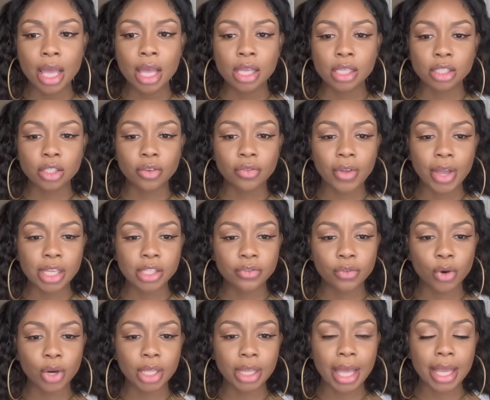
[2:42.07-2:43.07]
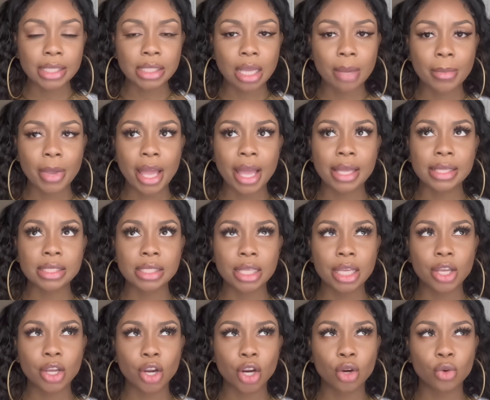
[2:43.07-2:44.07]
So fast forward, last time I had
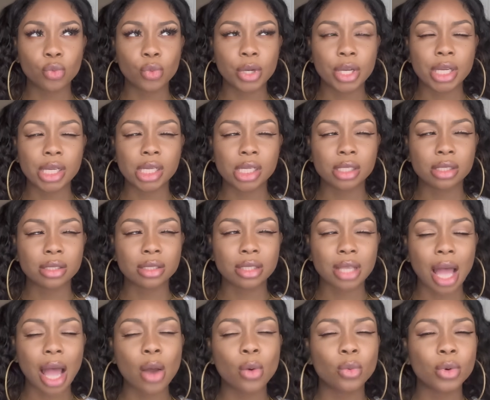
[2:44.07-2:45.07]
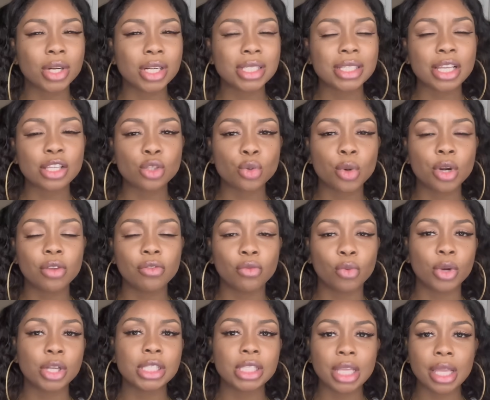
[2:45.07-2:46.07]
seen her was, I wanna say
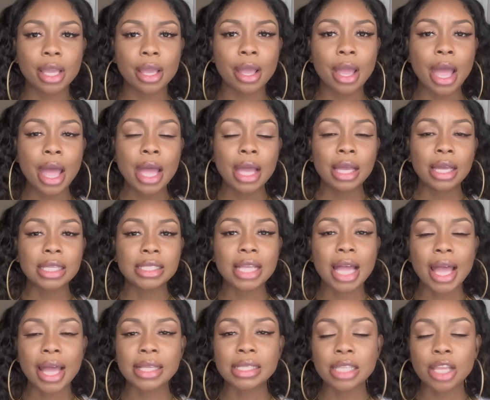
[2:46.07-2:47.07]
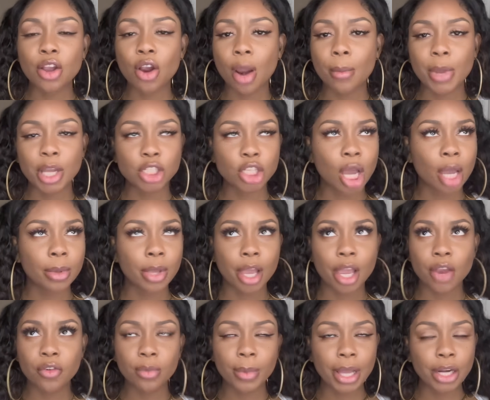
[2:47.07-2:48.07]
2014, because I had seen her on my job. Yeah,
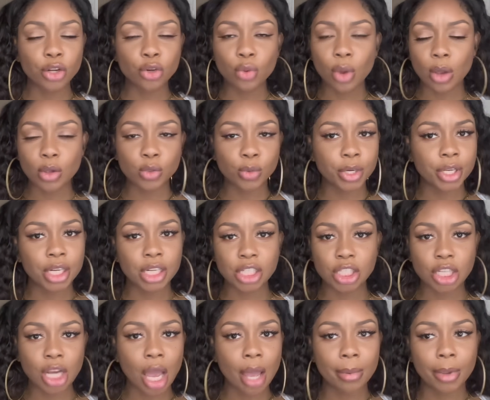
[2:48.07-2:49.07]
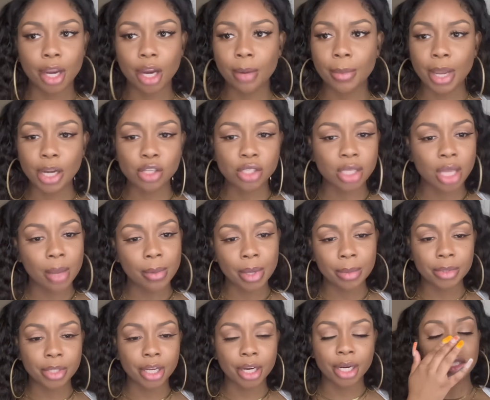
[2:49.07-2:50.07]
everybody knew I was working this job. Everybody used to come
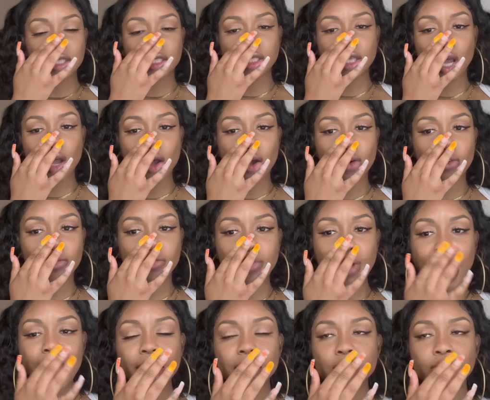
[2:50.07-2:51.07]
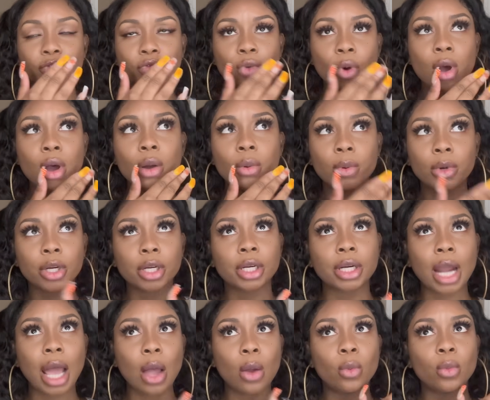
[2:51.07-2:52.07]
up there. So fast
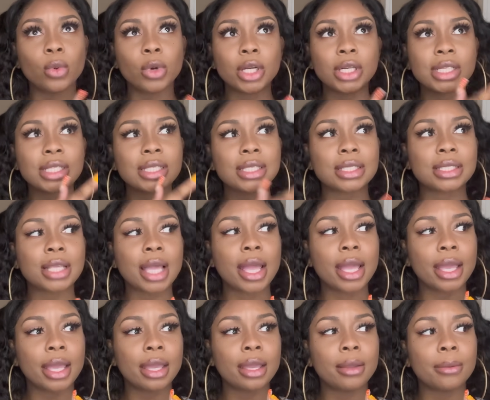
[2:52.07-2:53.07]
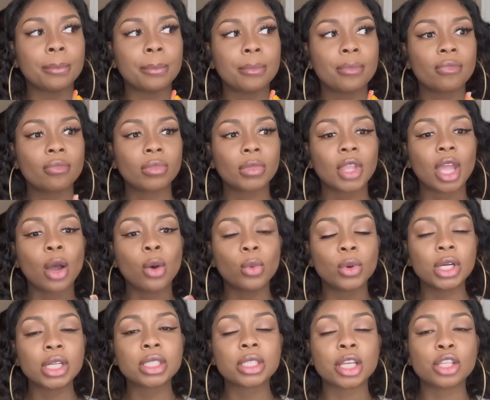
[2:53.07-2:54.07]
forward, I want to say
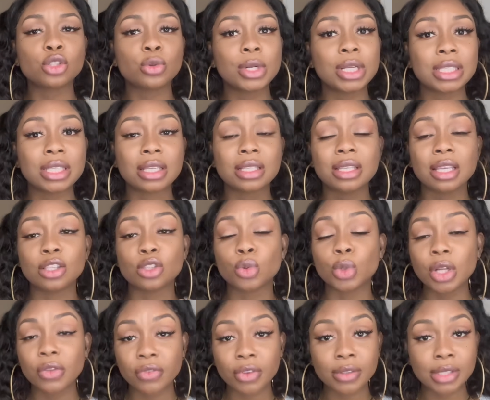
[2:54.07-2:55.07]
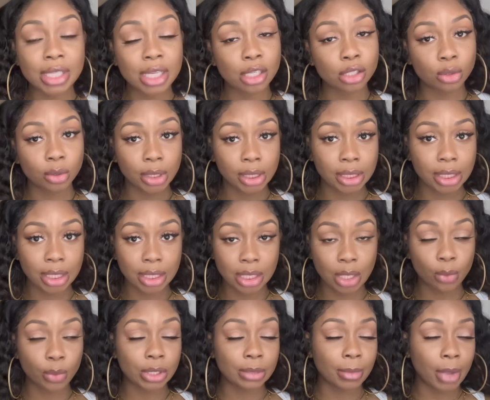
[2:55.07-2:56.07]
2016, 2015 and
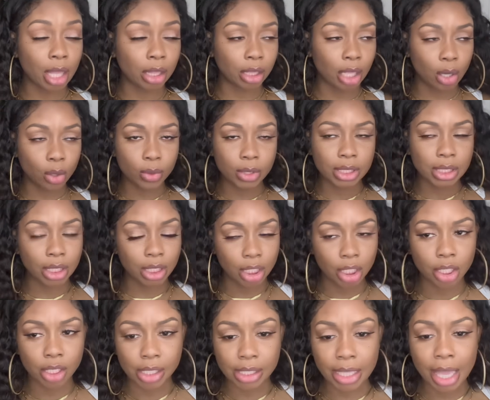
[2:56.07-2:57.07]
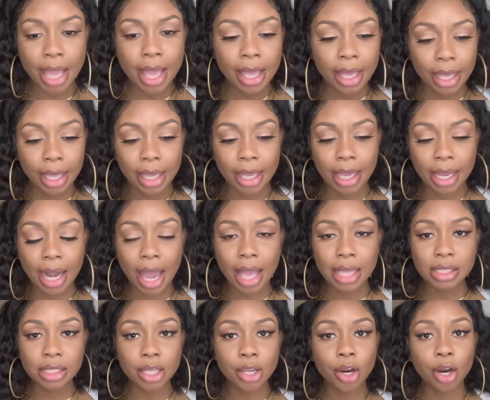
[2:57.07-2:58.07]
2016 was my lowest years. And I
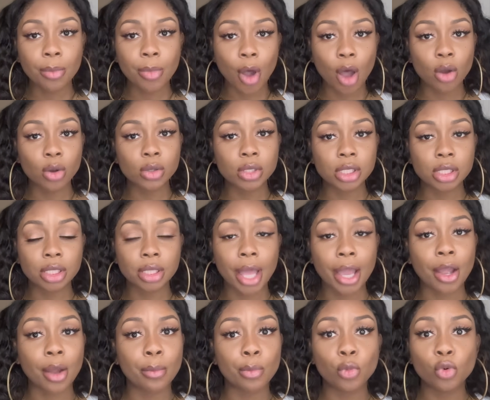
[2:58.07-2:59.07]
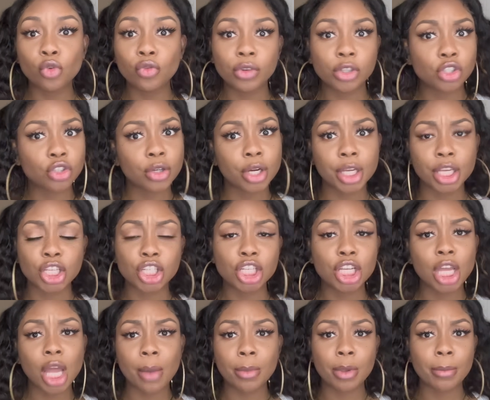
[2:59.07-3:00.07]
see her post like a moving truck and she
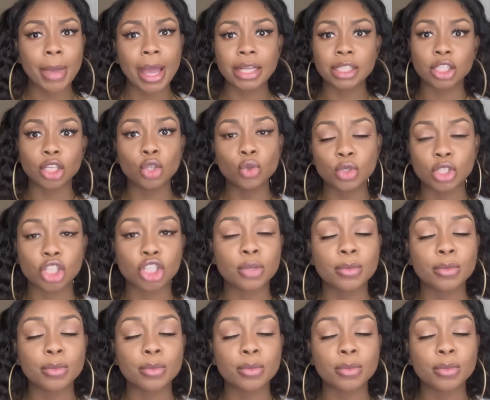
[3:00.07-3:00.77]
coming back to Houston.